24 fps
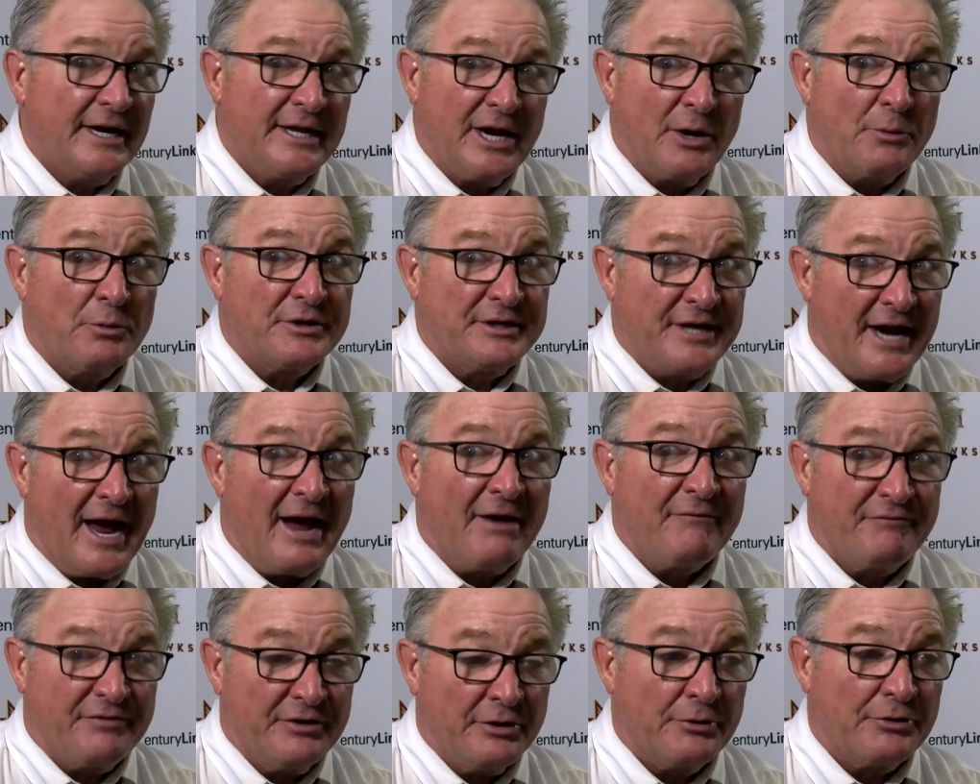and there were
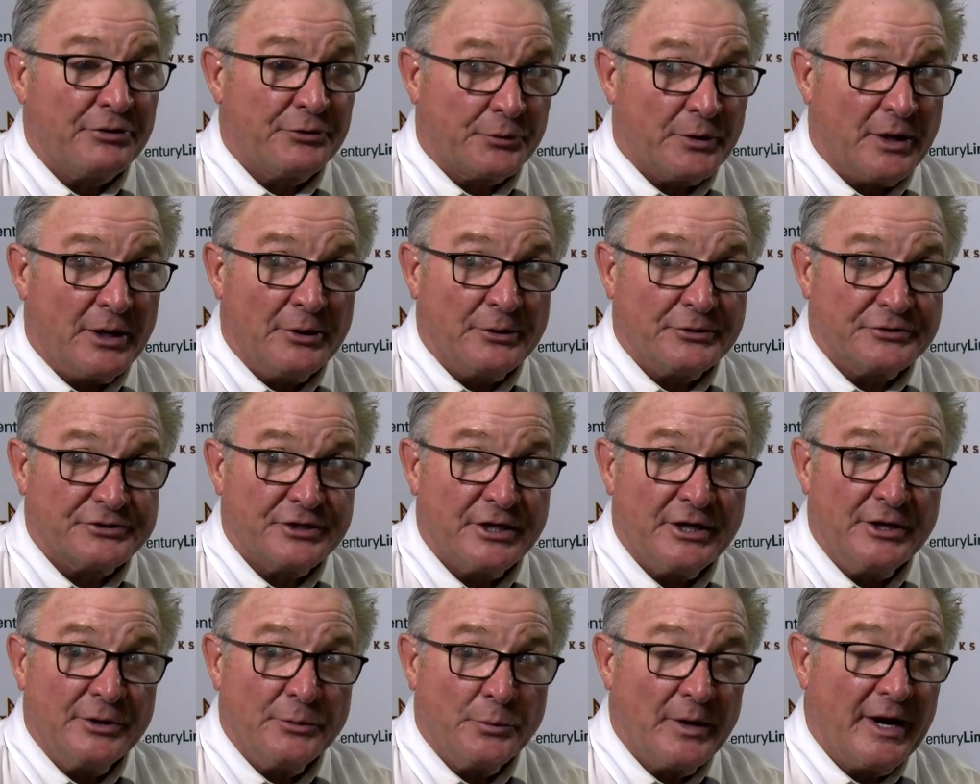downfield throws.
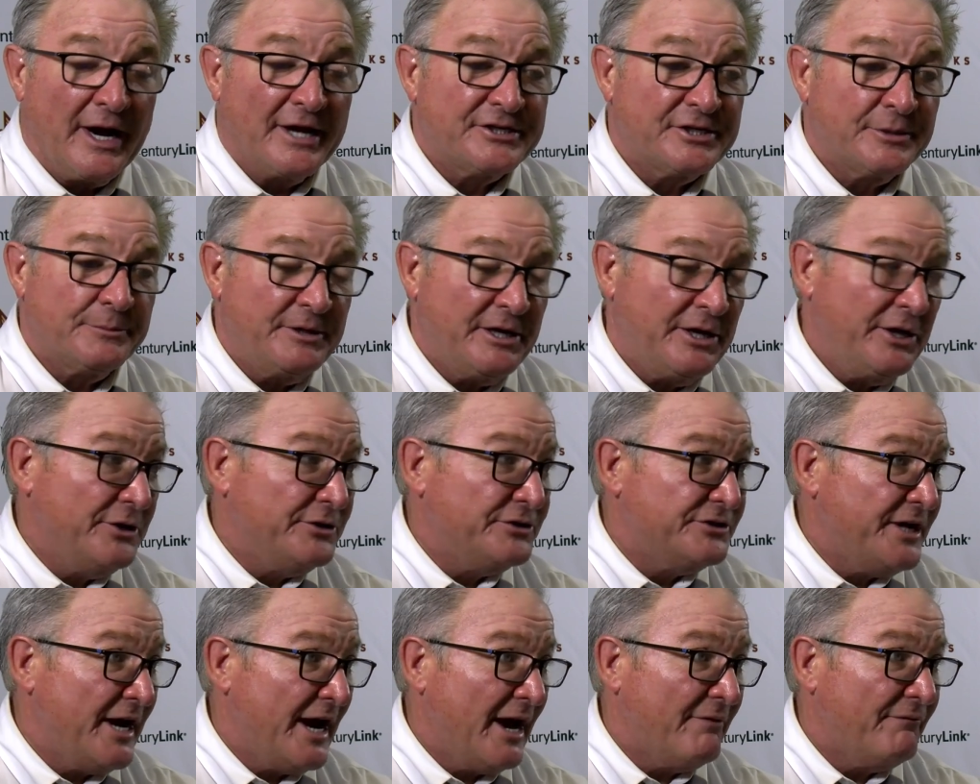We had some
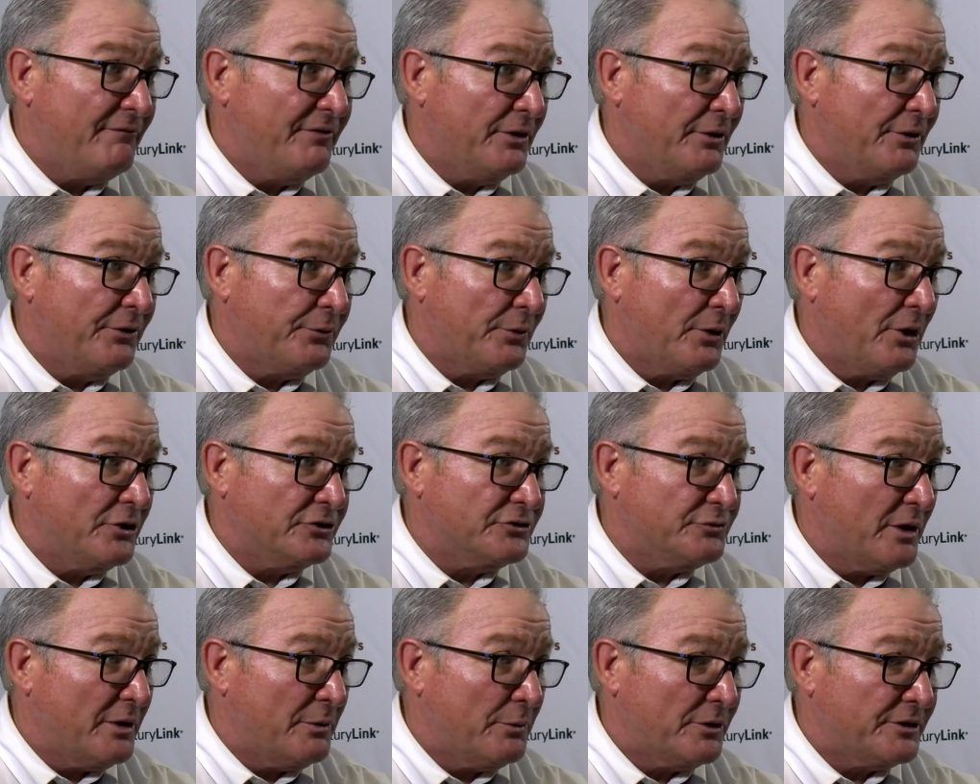huge downfield
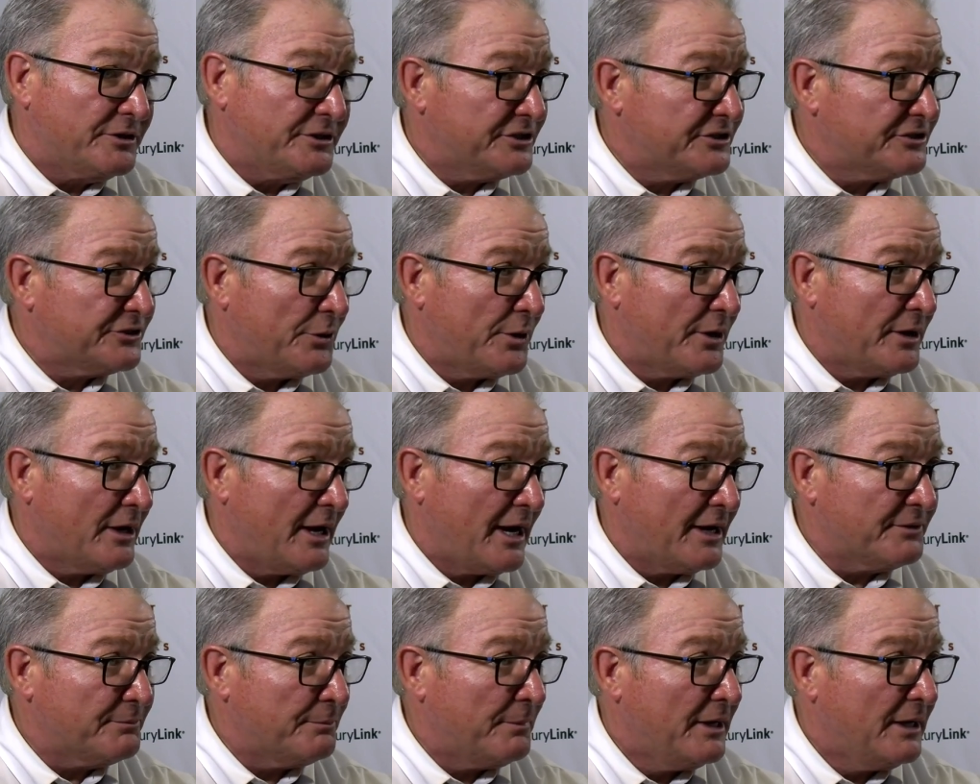throws. We weren't just throwing a
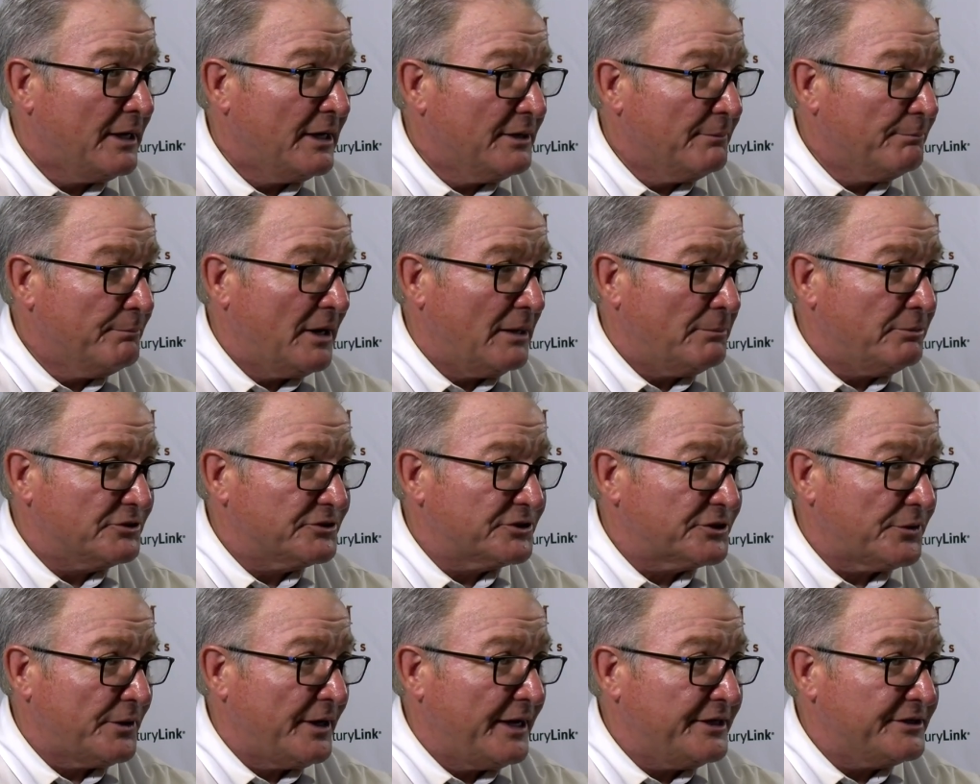lot of bubble
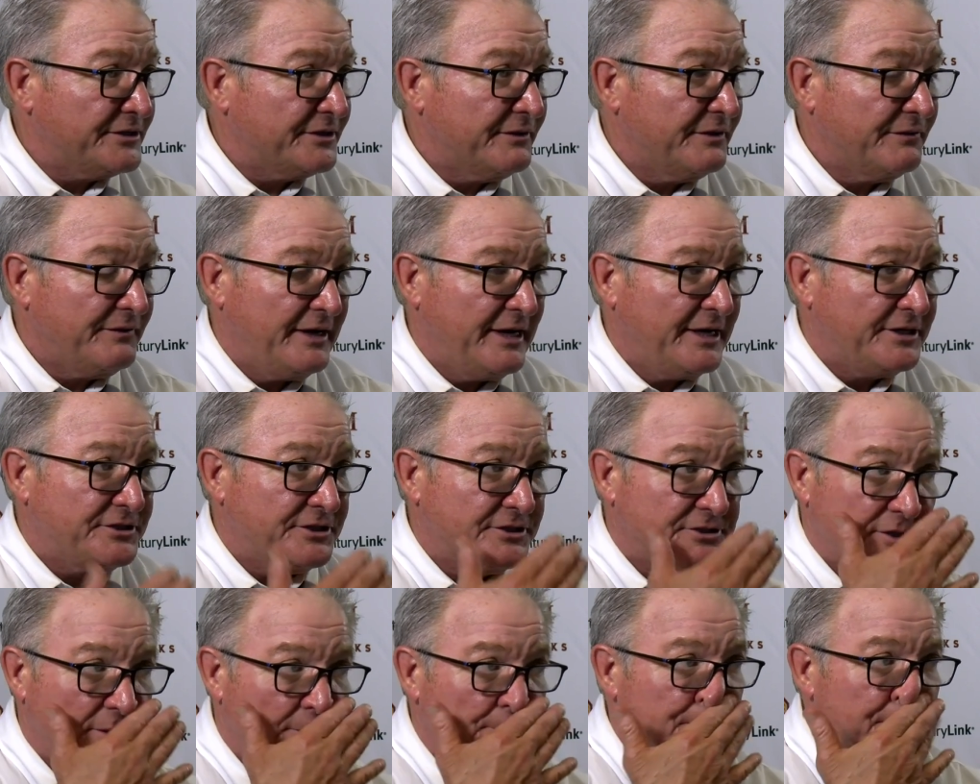screens and
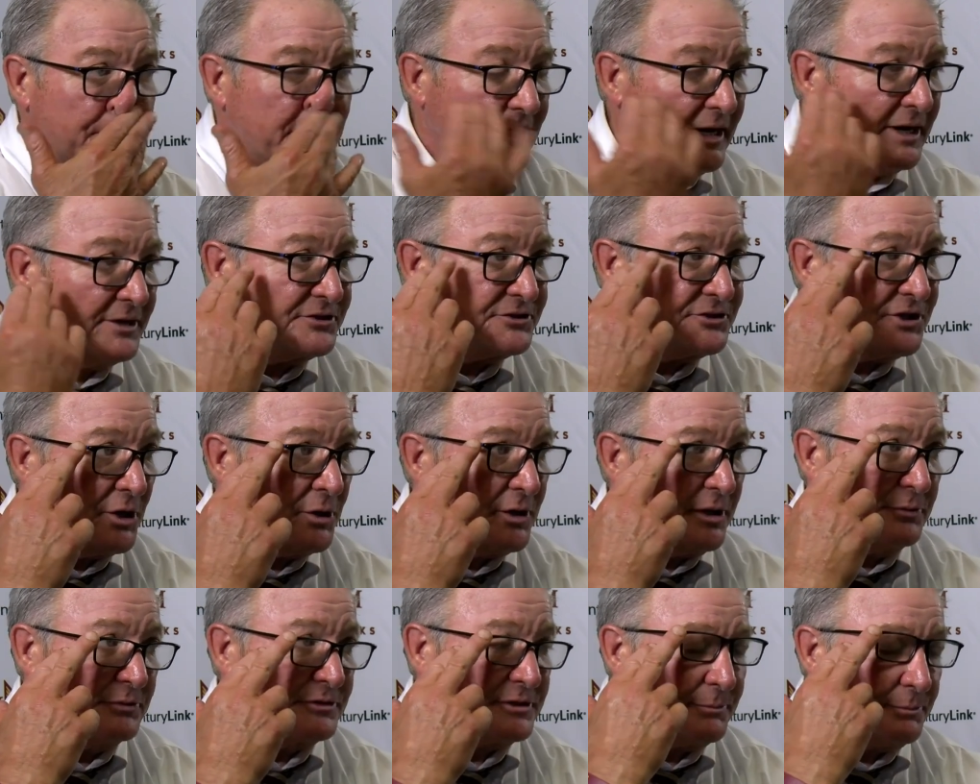hitches, and so
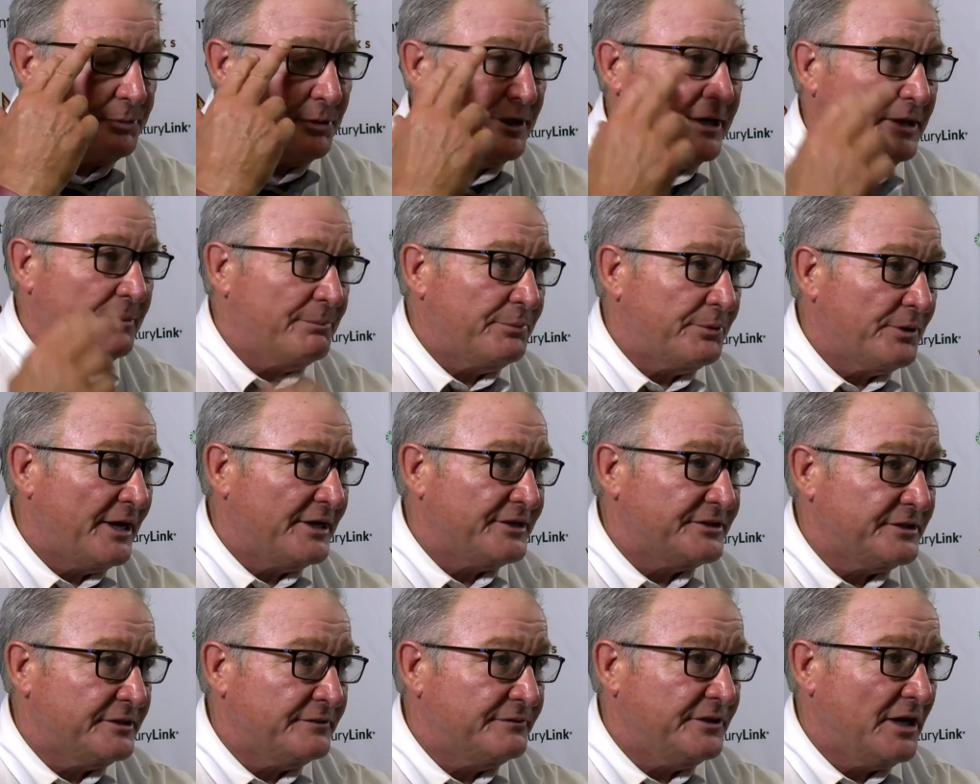it was a pretty
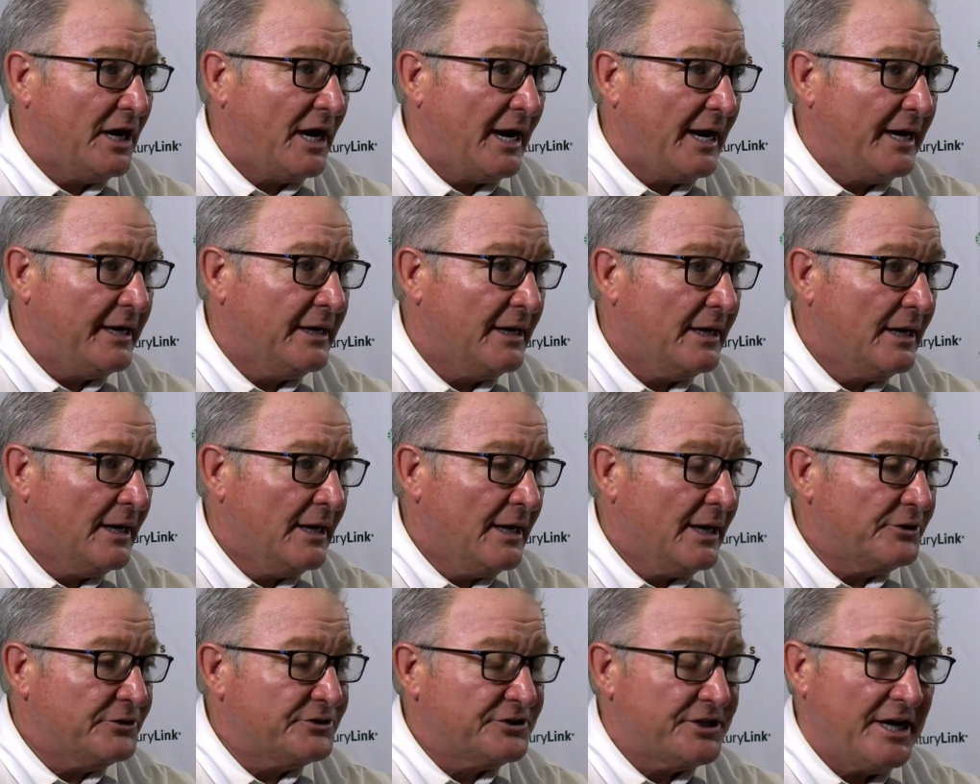impressive night.
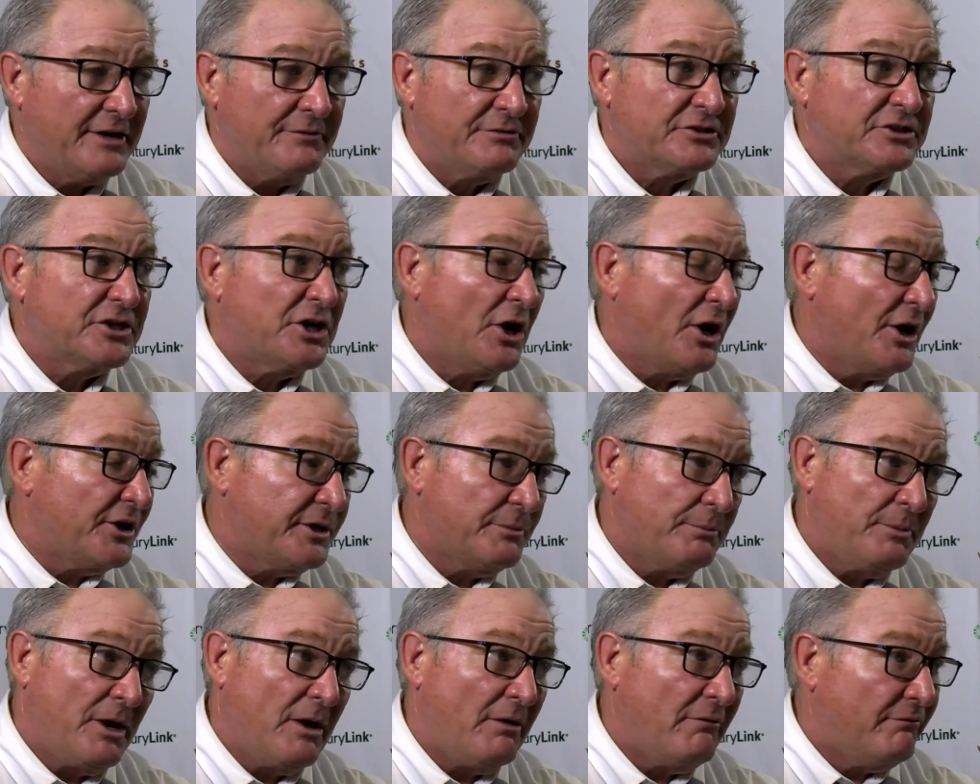Receivers caught
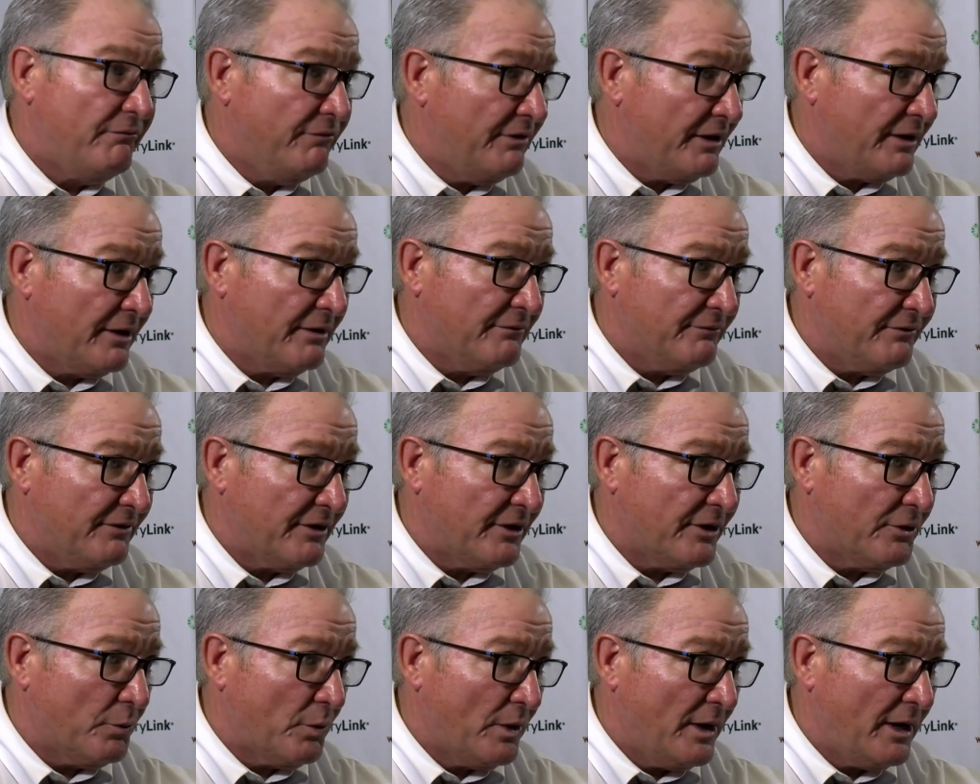the ball very,
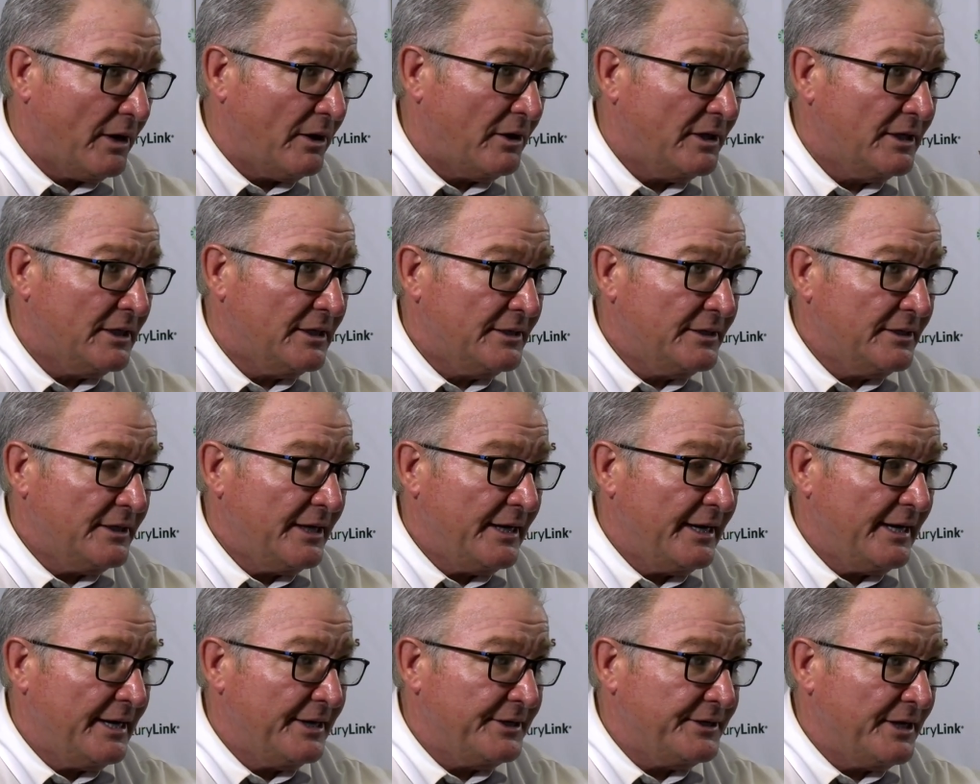very well,
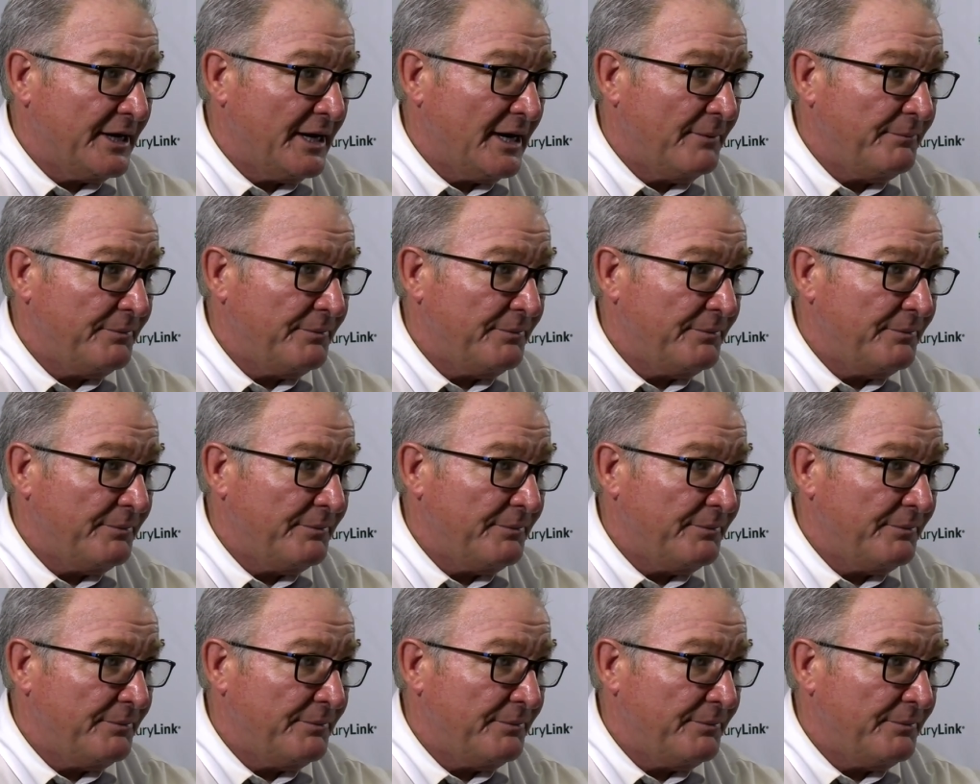and